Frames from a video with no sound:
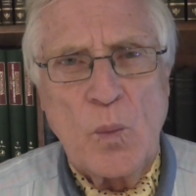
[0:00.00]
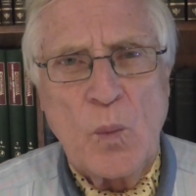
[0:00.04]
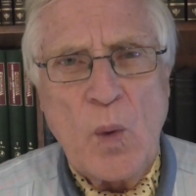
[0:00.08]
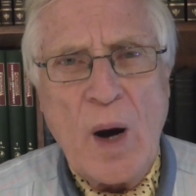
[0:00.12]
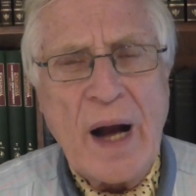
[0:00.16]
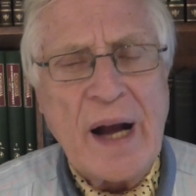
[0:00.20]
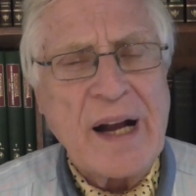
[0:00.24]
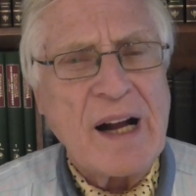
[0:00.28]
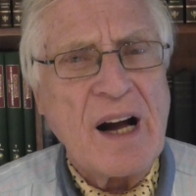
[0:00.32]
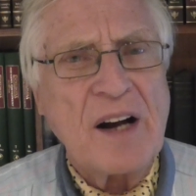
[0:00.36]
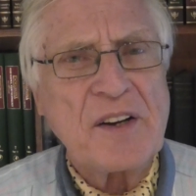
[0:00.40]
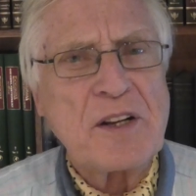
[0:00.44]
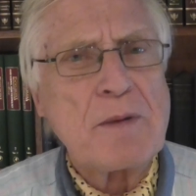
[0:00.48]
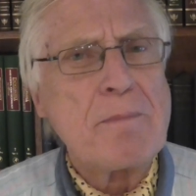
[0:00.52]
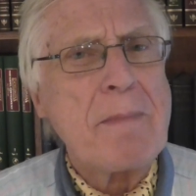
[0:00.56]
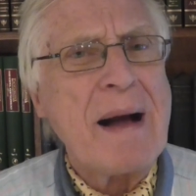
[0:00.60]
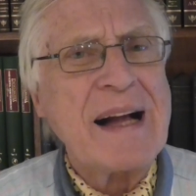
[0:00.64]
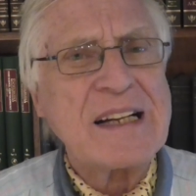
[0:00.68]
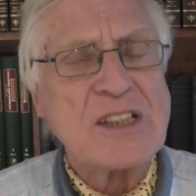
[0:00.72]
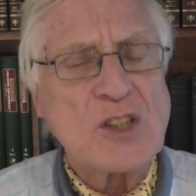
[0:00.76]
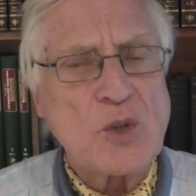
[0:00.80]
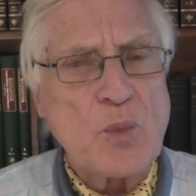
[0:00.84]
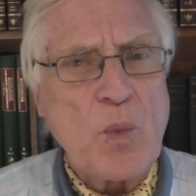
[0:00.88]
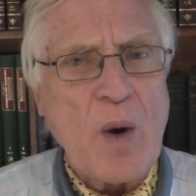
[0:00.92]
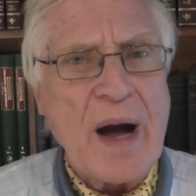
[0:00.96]
I can't
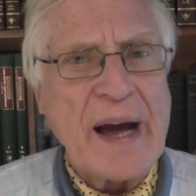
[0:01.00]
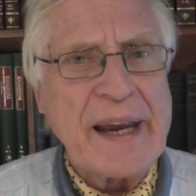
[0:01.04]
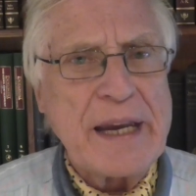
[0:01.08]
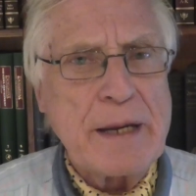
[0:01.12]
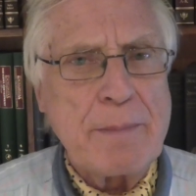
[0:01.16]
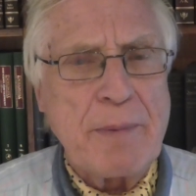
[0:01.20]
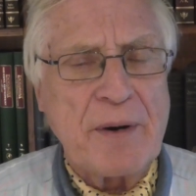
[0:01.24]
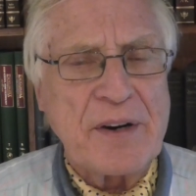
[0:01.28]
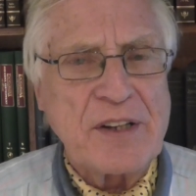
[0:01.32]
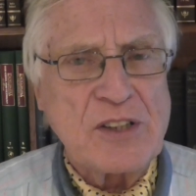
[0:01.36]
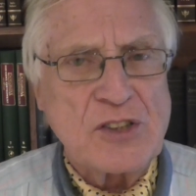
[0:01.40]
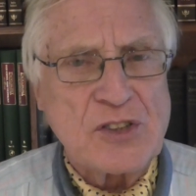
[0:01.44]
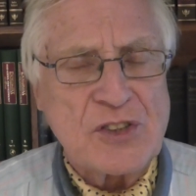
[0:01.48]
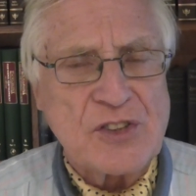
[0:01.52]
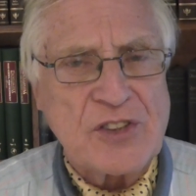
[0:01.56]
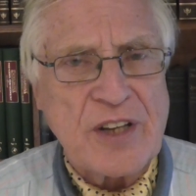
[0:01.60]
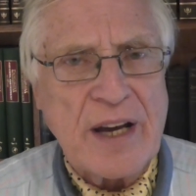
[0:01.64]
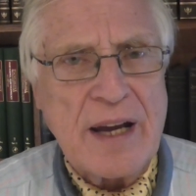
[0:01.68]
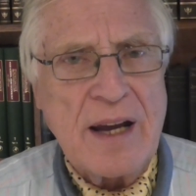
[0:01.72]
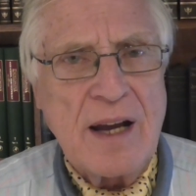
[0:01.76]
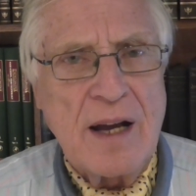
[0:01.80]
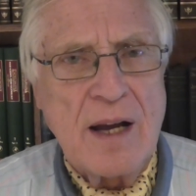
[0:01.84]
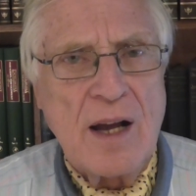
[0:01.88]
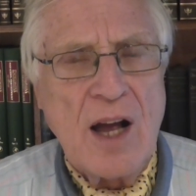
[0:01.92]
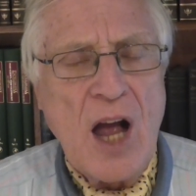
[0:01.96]
imagine why anybody should
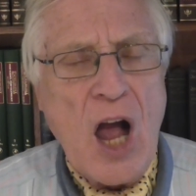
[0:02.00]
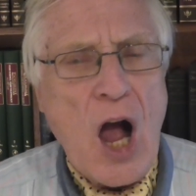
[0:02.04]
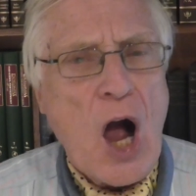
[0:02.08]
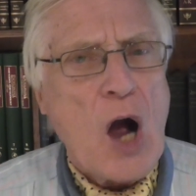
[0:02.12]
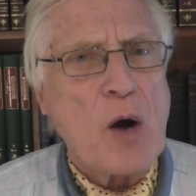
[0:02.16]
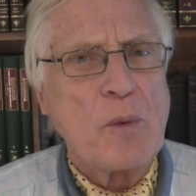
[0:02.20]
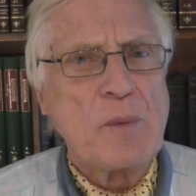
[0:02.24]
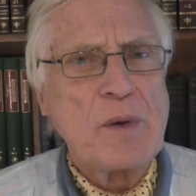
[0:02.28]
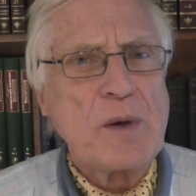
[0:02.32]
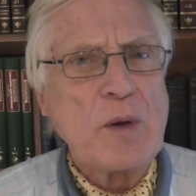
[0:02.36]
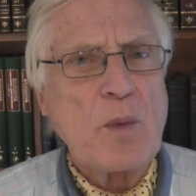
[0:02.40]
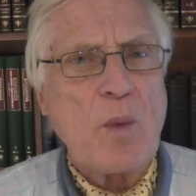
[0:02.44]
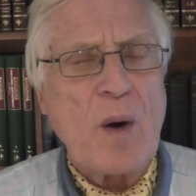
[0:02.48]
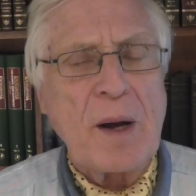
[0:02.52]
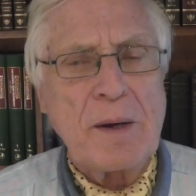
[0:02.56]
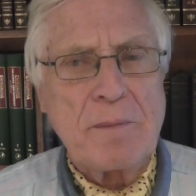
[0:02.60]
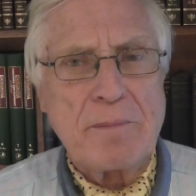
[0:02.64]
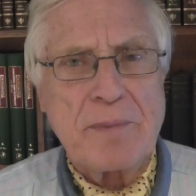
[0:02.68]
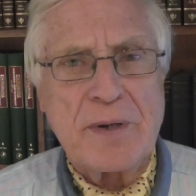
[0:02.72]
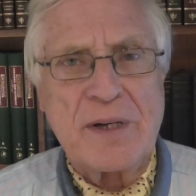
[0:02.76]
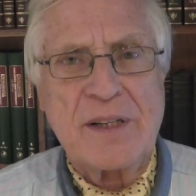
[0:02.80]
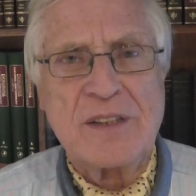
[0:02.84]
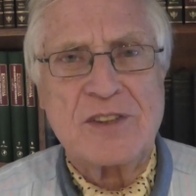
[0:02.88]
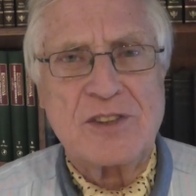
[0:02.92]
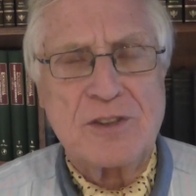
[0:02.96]
say only one
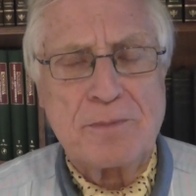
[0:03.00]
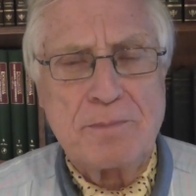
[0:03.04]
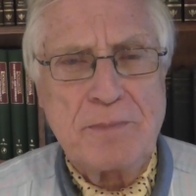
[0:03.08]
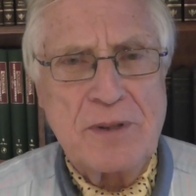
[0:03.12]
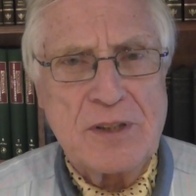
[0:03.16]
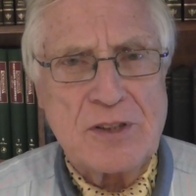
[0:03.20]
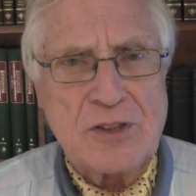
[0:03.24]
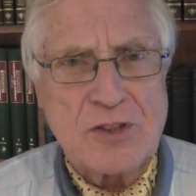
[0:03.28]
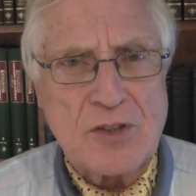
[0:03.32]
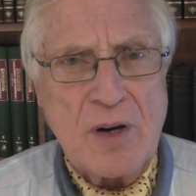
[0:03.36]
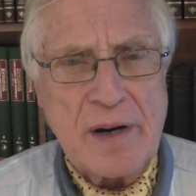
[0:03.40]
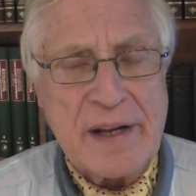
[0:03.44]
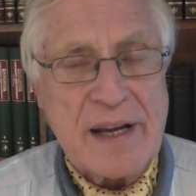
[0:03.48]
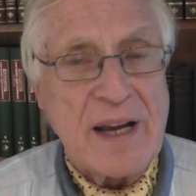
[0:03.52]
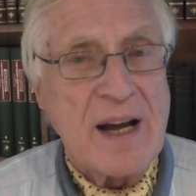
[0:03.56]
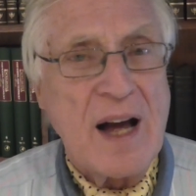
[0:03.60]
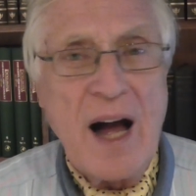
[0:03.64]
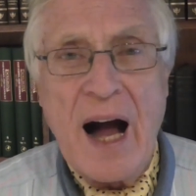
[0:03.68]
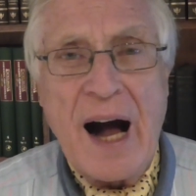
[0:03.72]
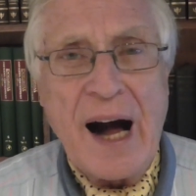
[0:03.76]
person per trolley.